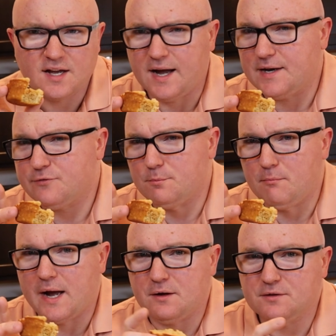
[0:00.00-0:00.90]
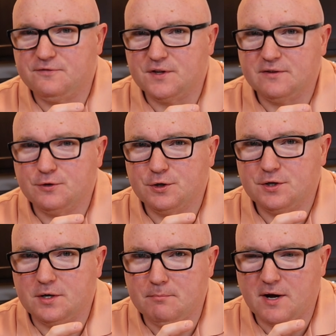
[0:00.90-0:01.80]
Kind of a mild
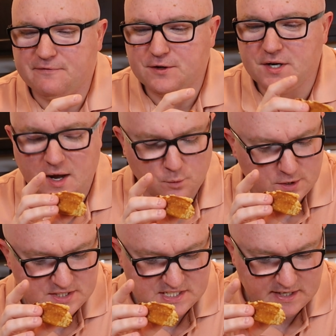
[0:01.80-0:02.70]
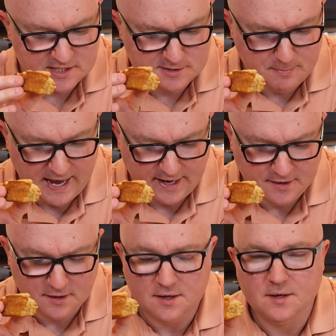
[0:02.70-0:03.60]
flavored muffin. I wouldn't say it's
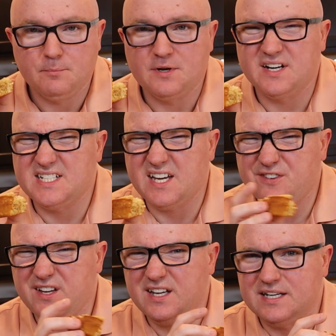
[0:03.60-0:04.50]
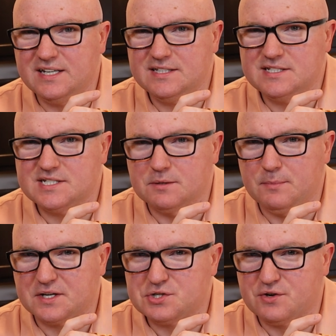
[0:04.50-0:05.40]
bad, but it definitely needs
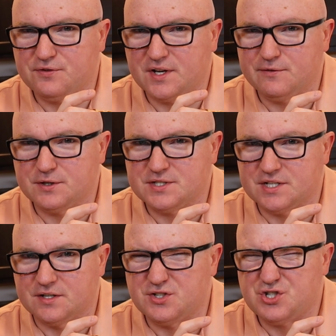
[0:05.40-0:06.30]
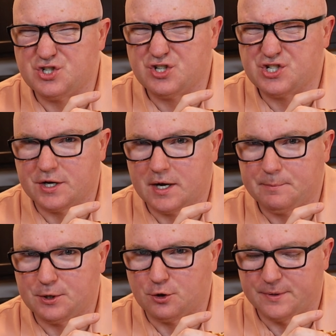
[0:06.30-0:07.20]
some extra flavor to zhuzh it
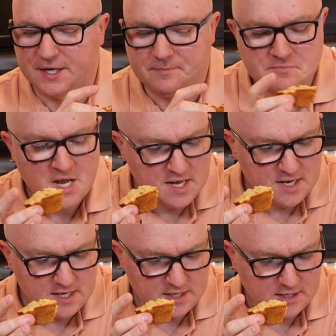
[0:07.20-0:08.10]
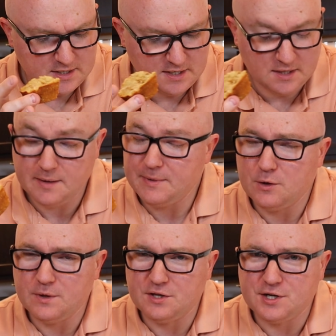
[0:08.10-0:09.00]
up a little bit. Let me
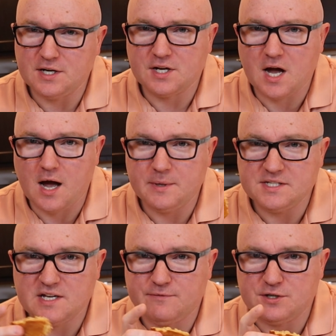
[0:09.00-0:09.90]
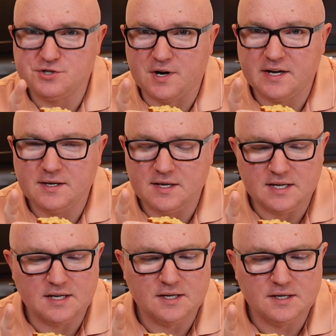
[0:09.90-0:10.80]
know what you think in the comments, give it a try,
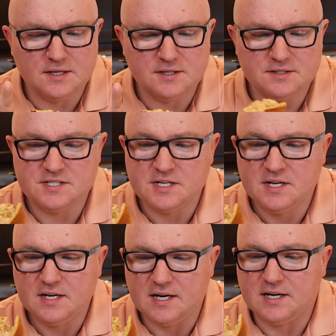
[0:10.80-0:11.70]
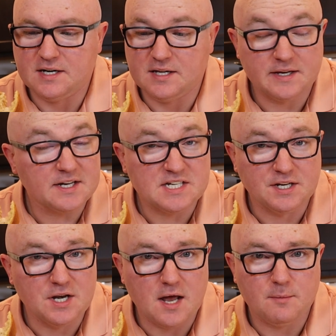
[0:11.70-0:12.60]
and like I
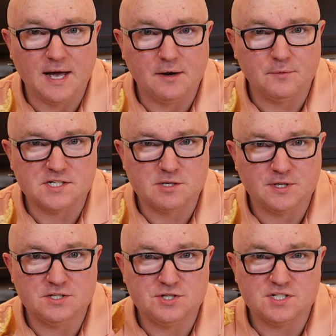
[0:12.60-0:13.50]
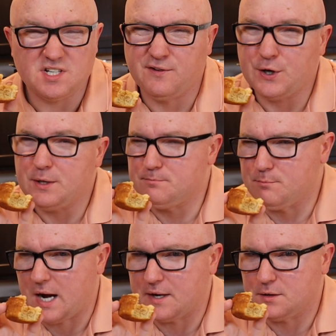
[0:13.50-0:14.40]
said, not a bad recipe, just a very
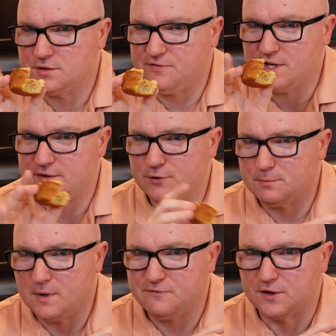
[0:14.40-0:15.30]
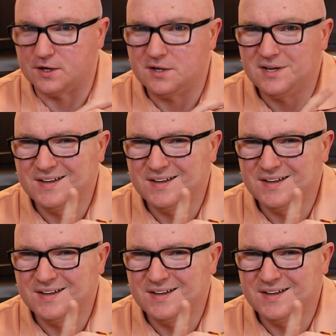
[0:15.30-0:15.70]
mild flavored muffin.